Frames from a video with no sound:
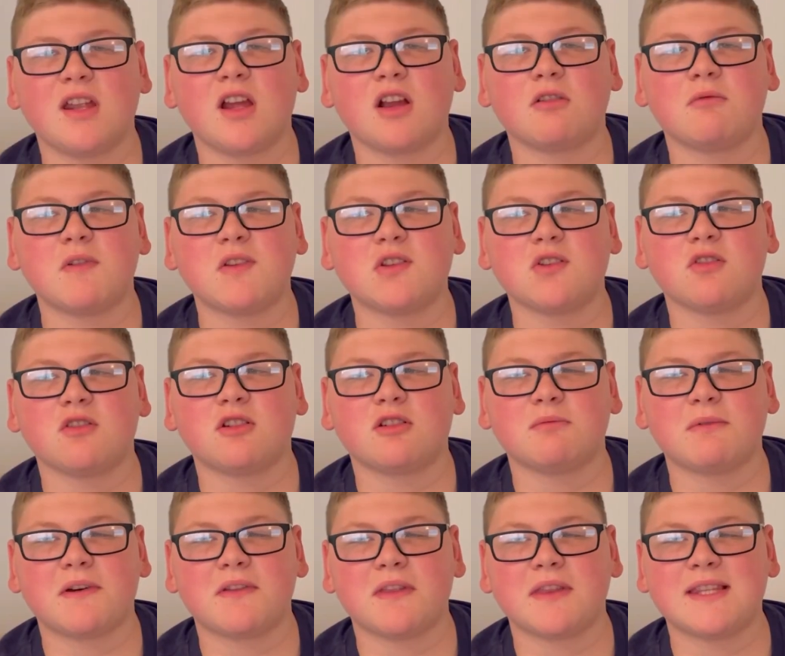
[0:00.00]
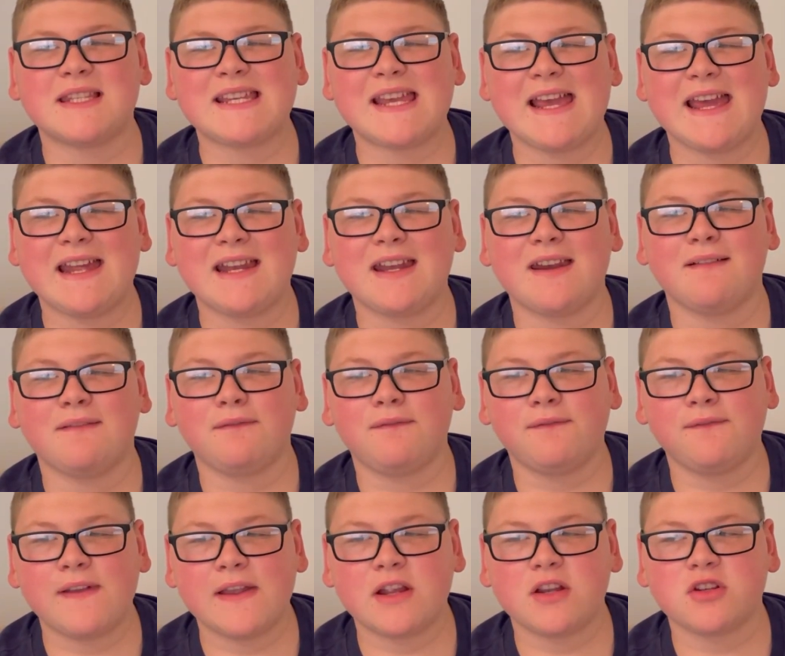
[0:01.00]
I'm going to be talking about the 10
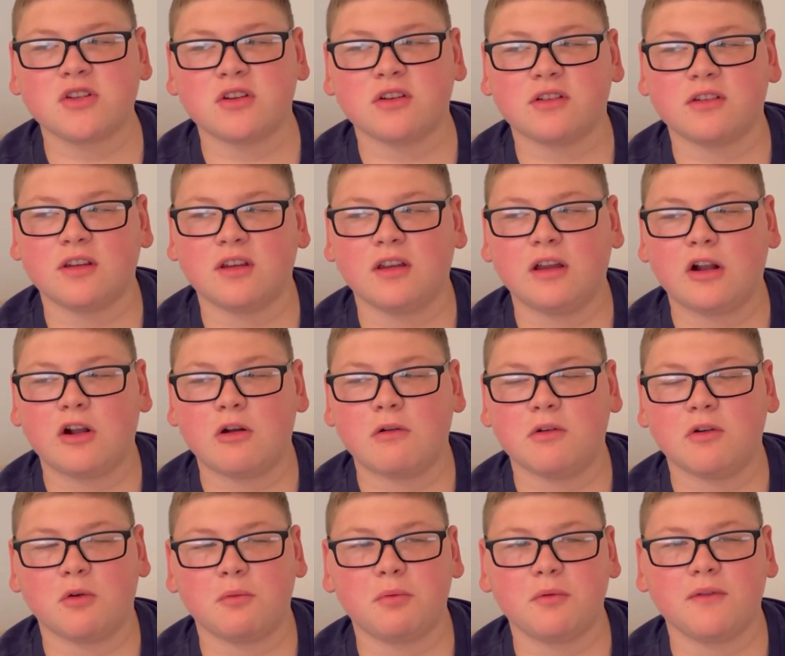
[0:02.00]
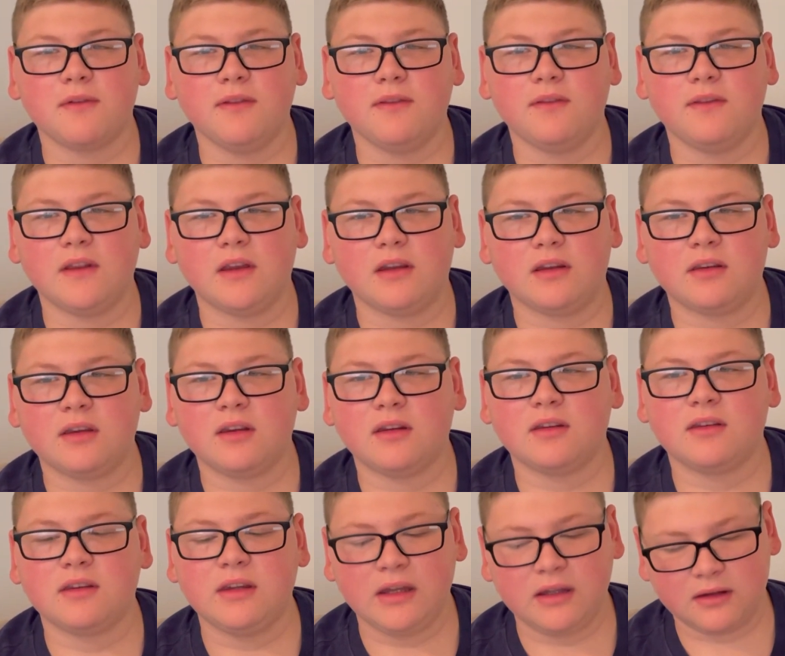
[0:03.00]
fixtures coming up this
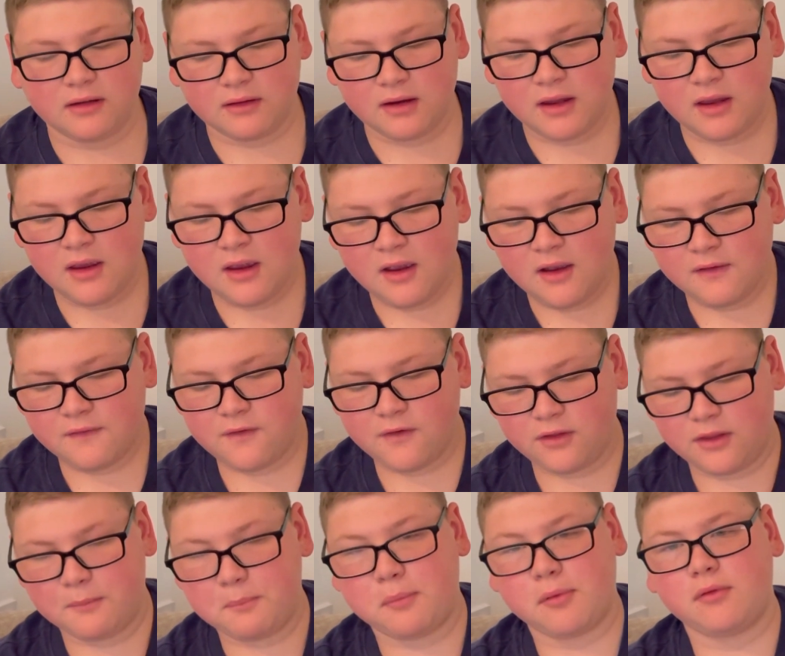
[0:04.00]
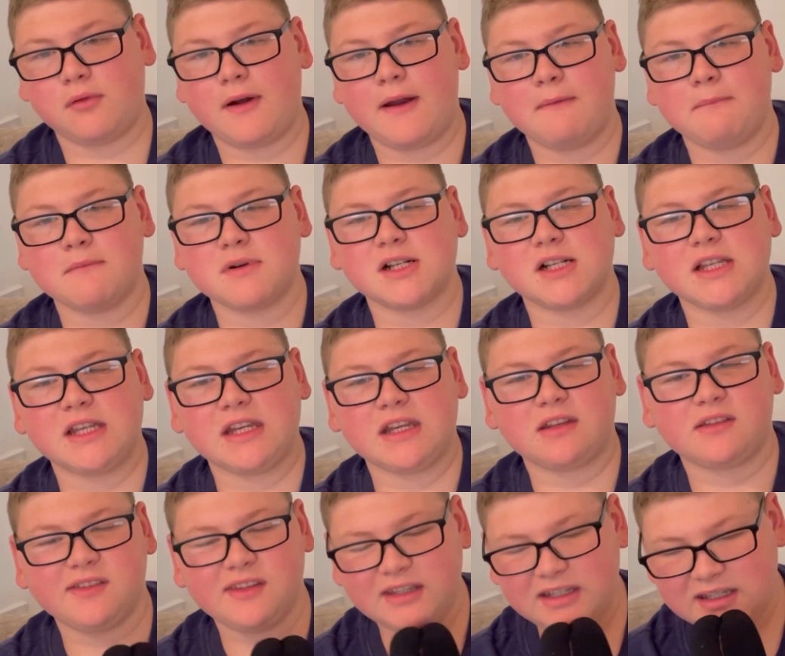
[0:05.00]
season for the Premier League
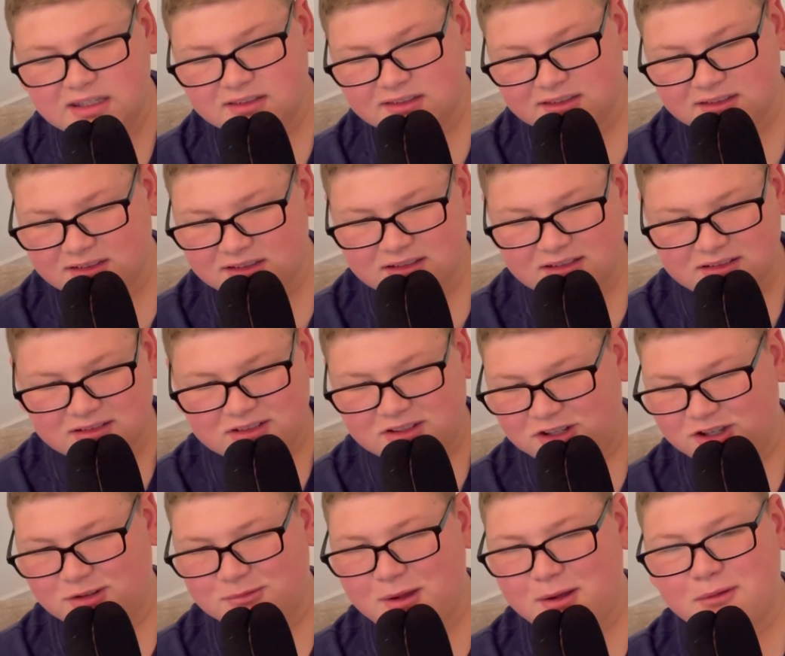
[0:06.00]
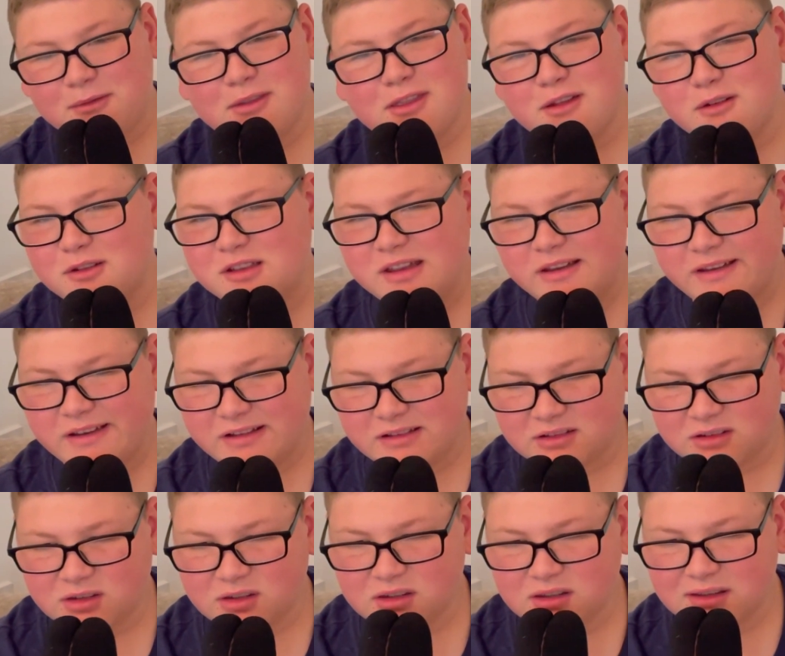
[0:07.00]
season. Come on, the
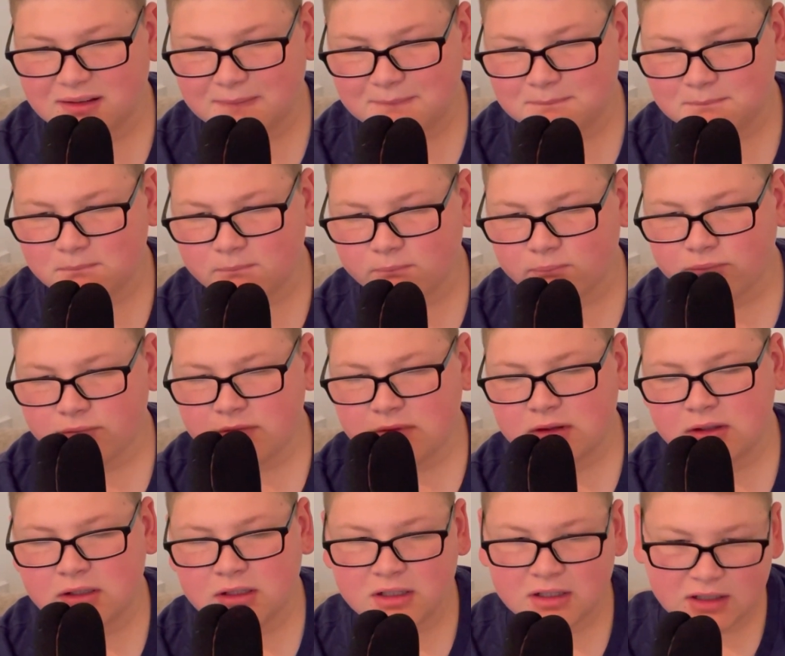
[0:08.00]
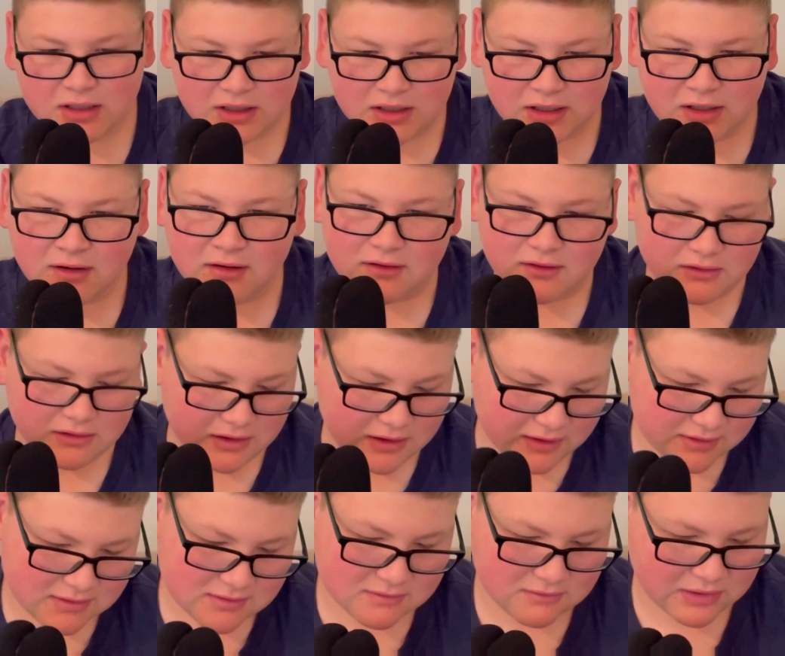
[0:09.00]
lads. Right,
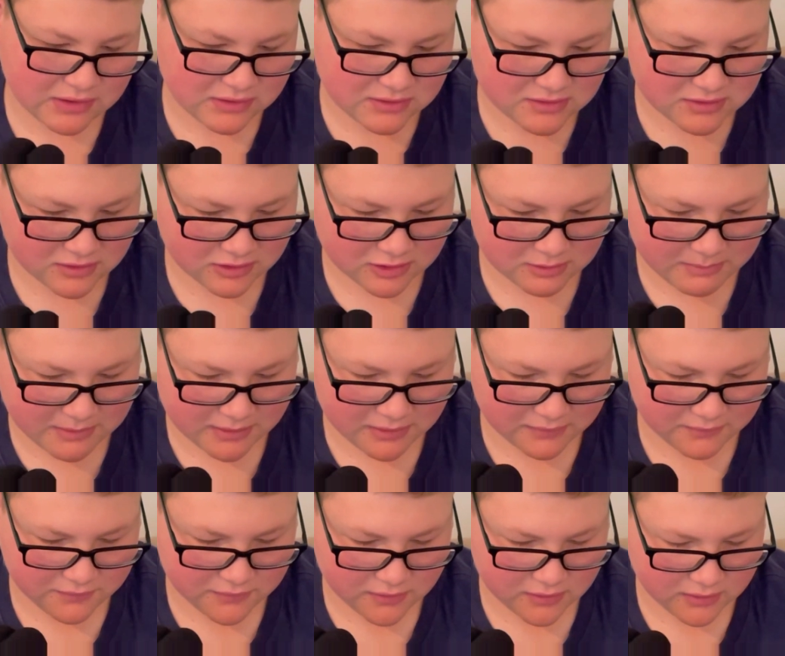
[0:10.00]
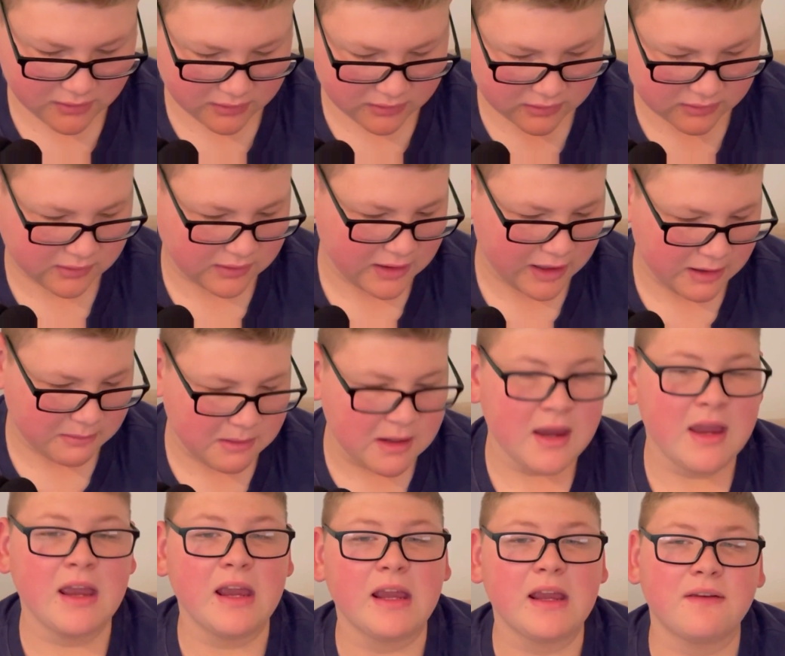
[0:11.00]
so let's talk about the first game.
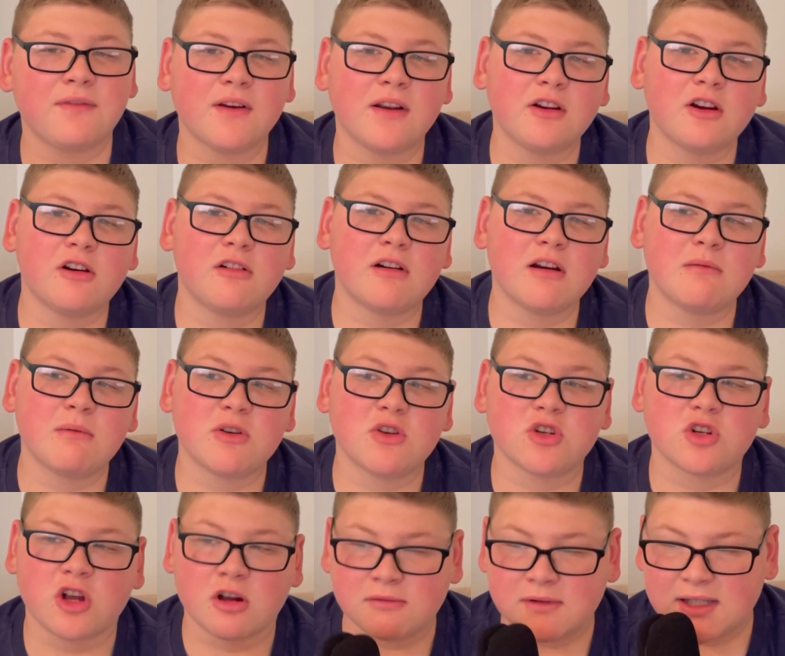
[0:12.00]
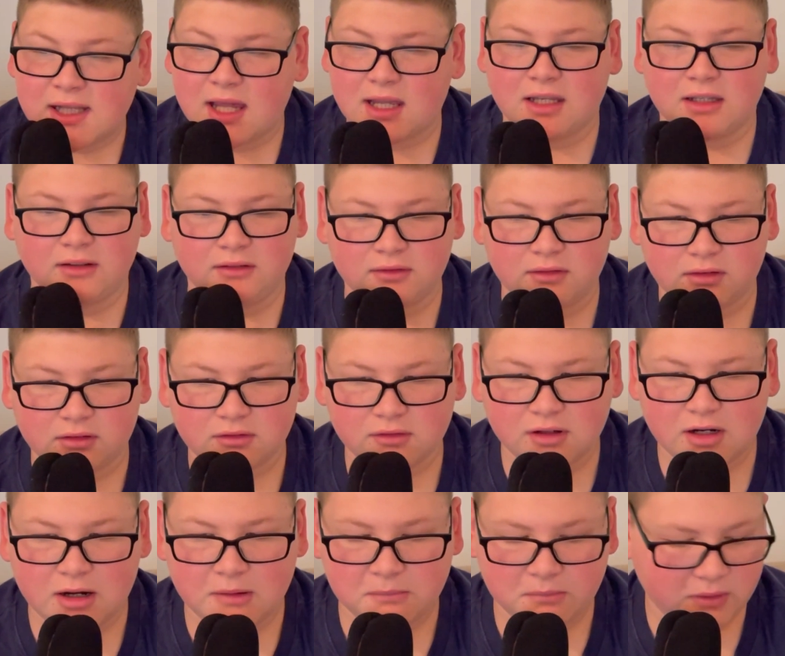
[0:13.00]
If you haven't already, make sure you comment, like, and
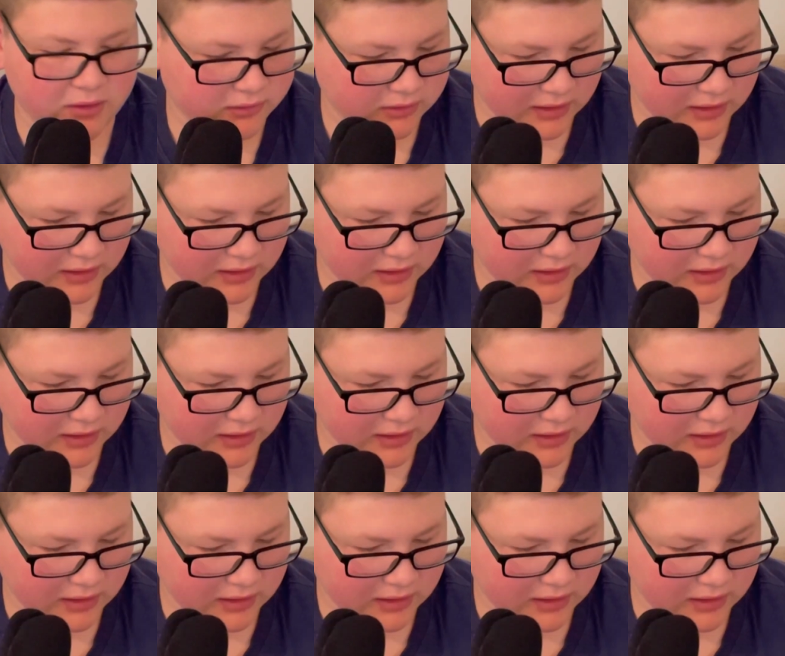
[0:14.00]
subscribe. Let's get